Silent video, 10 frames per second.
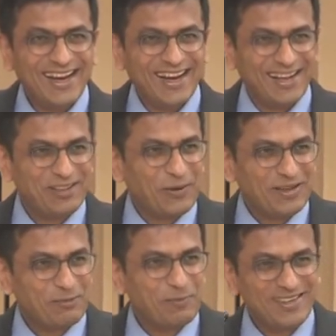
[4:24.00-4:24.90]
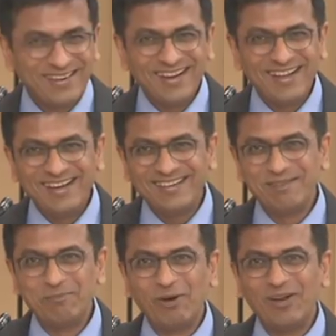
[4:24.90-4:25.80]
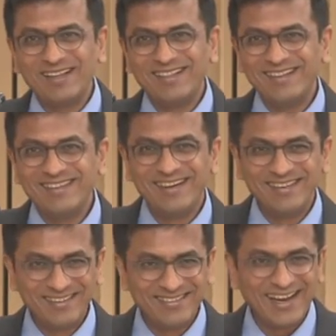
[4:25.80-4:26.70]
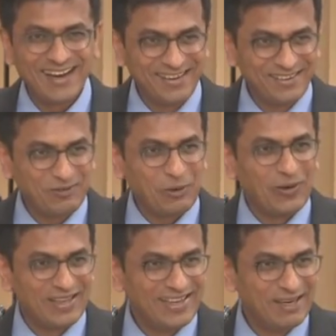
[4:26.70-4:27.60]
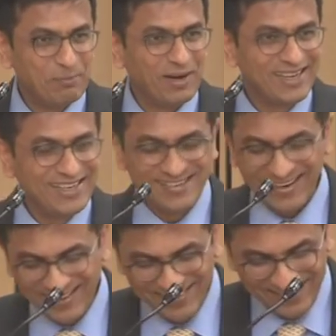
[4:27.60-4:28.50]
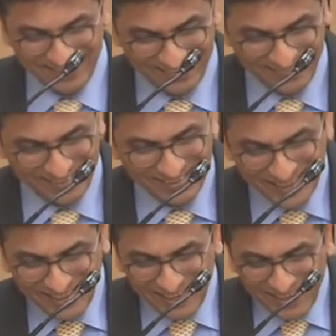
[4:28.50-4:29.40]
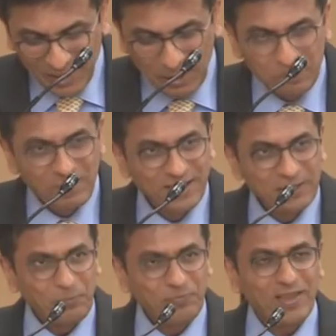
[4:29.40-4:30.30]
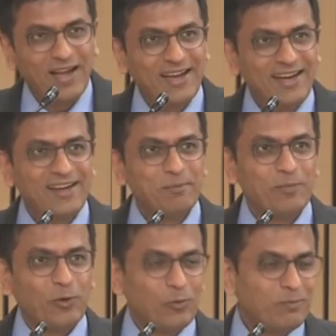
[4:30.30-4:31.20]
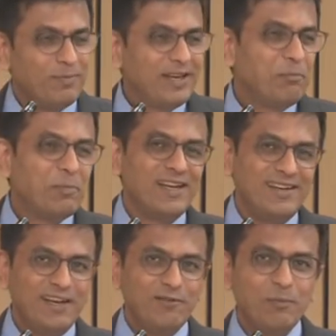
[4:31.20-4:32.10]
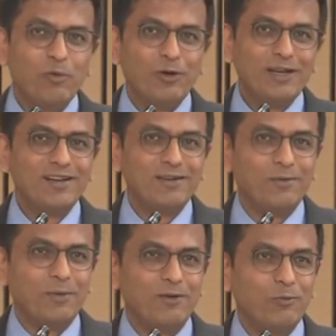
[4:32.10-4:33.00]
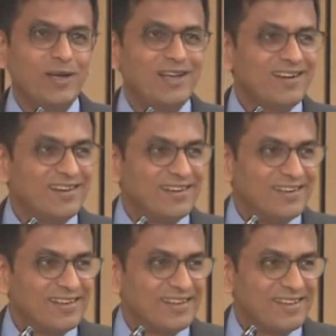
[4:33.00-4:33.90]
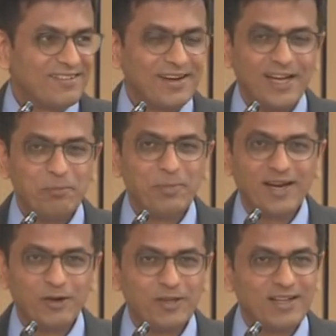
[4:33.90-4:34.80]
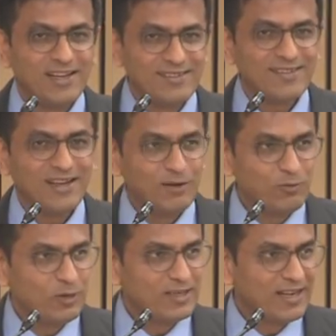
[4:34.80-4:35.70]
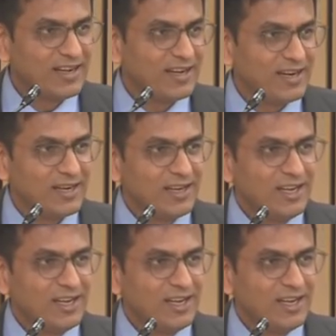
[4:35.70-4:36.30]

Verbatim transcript: And I thought it's particularly symbolic that the judge's jacket is called the monkey jacket in India. But I begin my day every morning and, and wear a, try and pick out a nice colorful tie,